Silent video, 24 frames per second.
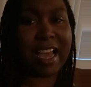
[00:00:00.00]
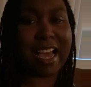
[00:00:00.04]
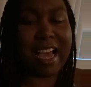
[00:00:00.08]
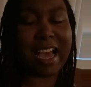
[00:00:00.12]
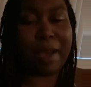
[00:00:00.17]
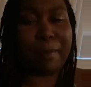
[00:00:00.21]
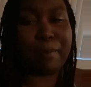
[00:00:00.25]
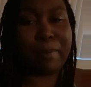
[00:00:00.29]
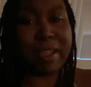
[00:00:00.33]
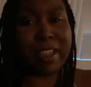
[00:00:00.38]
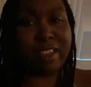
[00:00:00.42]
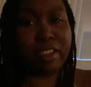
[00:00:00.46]

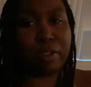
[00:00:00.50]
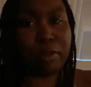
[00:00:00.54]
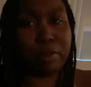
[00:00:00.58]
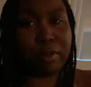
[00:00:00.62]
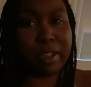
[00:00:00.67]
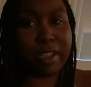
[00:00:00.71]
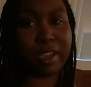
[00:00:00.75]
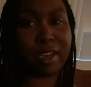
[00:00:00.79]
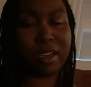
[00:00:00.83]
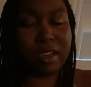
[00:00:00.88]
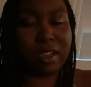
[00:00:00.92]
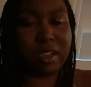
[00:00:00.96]
I've been through
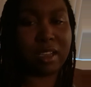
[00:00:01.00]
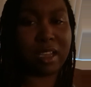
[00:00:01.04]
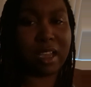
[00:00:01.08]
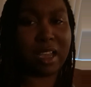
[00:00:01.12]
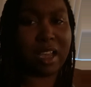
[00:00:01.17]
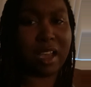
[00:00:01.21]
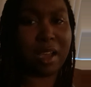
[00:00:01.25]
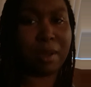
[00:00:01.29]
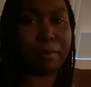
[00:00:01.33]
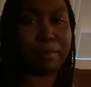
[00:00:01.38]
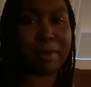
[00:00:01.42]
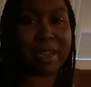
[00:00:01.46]
it.
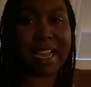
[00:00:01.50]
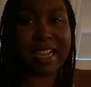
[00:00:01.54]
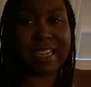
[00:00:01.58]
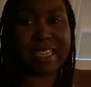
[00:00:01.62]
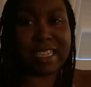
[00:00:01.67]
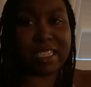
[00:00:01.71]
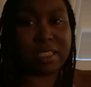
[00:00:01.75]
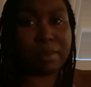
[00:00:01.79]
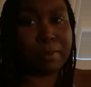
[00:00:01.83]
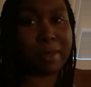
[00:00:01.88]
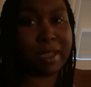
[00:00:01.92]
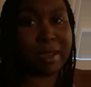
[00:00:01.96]
Not
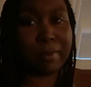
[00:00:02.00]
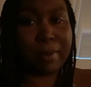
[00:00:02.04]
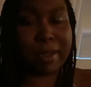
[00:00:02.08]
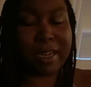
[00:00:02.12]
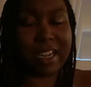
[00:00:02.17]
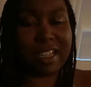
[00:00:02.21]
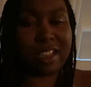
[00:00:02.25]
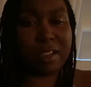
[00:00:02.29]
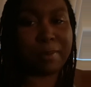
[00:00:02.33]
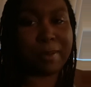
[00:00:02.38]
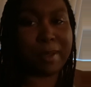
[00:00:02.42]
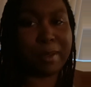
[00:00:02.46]
just me, but
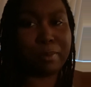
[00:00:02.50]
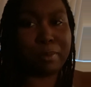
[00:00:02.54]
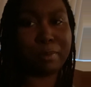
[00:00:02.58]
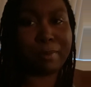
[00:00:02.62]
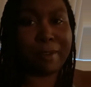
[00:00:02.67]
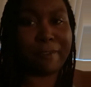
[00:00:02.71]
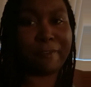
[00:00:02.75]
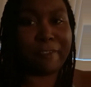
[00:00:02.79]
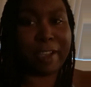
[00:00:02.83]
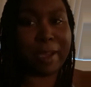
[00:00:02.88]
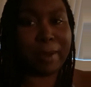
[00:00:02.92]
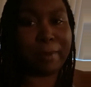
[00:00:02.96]
other people in
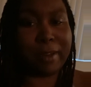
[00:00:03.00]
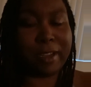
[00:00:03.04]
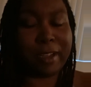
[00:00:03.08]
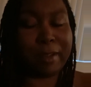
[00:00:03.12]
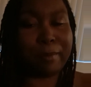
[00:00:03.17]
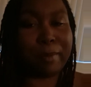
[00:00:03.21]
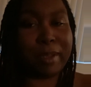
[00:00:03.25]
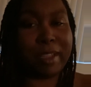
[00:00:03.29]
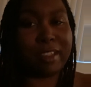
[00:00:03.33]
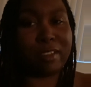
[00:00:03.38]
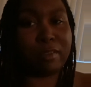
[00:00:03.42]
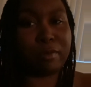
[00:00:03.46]
my family
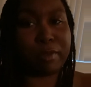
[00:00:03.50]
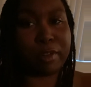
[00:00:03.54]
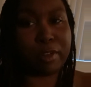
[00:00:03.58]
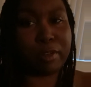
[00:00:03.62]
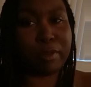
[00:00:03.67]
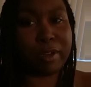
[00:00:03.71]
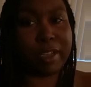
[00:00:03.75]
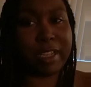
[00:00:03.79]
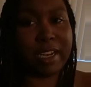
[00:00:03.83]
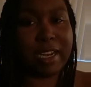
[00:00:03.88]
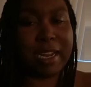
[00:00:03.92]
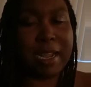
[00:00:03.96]
have been
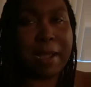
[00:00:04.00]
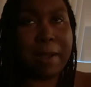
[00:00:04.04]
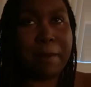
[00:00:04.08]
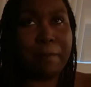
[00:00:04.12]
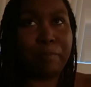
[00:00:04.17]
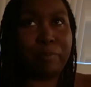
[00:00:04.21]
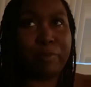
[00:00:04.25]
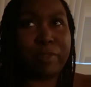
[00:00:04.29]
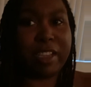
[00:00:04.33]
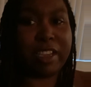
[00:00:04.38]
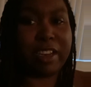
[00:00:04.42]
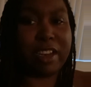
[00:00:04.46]
through it,
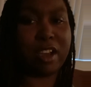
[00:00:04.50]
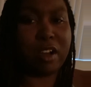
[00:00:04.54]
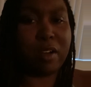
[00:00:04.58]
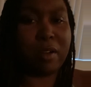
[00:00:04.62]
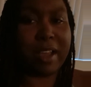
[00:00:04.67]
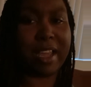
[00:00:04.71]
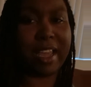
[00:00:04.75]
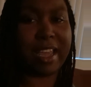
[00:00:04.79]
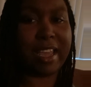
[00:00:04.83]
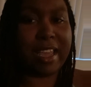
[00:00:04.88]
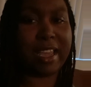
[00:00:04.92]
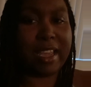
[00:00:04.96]
you know,
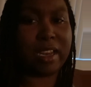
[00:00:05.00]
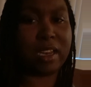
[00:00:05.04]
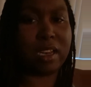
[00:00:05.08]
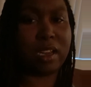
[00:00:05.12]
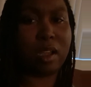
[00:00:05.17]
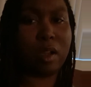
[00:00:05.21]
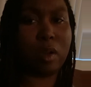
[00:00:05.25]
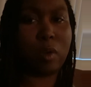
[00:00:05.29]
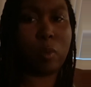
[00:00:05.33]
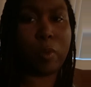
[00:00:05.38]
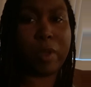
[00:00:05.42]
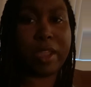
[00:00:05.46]
and
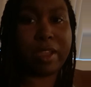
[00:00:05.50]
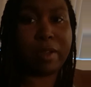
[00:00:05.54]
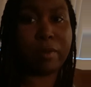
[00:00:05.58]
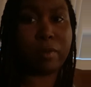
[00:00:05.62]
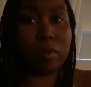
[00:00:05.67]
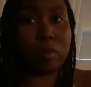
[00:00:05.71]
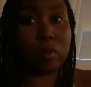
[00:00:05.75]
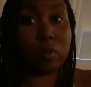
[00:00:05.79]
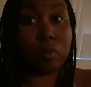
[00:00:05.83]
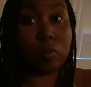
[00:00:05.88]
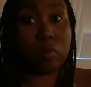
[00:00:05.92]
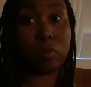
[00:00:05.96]
we
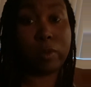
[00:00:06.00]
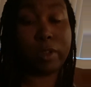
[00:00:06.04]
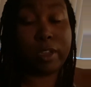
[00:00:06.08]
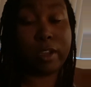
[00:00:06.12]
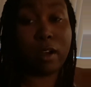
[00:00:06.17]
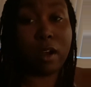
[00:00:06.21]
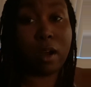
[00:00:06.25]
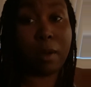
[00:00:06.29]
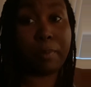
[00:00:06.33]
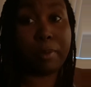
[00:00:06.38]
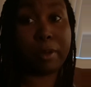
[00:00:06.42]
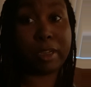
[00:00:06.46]

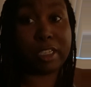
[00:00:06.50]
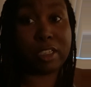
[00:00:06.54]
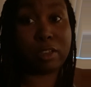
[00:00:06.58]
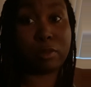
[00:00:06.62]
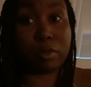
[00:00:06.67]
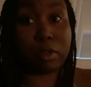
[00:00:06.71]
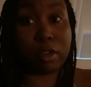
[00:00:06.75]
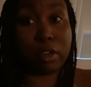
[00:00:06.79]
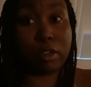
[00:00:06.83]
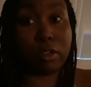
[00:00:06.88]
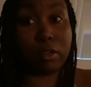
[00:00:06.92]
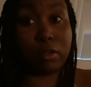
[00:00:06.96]
all push
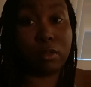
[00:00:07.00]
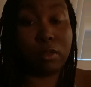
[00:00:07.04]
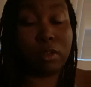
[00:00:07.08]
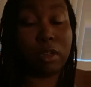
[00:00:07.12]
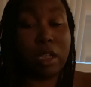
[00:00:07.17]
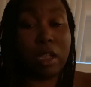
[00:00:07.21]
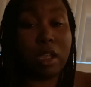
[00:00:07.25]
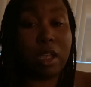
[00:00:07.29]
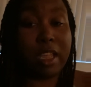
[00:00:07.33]
through.